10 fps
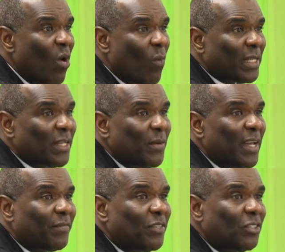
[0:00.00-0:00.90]
WASA will
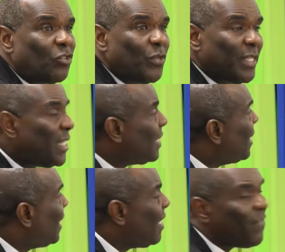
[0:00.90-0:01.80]
have to treat this
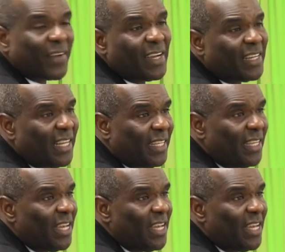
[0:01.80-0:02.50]
significantly